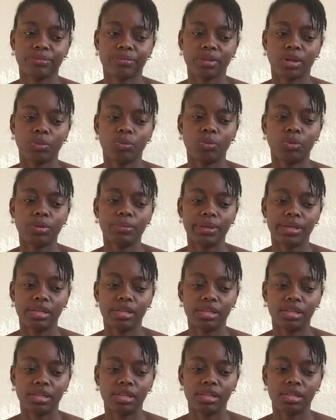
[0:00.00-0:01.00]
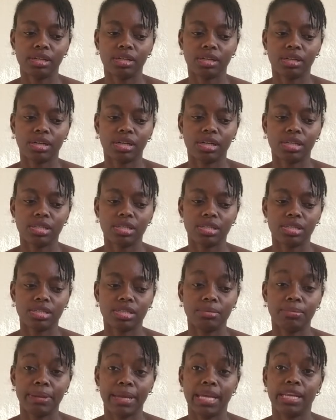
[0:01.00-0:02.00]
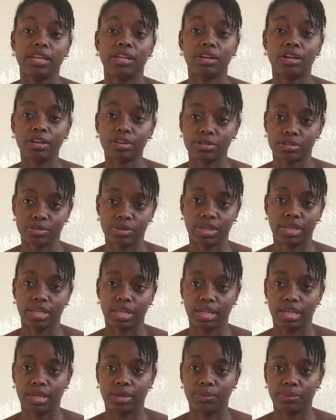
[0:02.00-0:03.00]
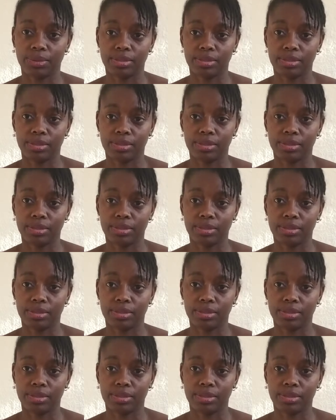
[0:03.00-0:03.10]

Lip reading: a woman on the Manayunk train line,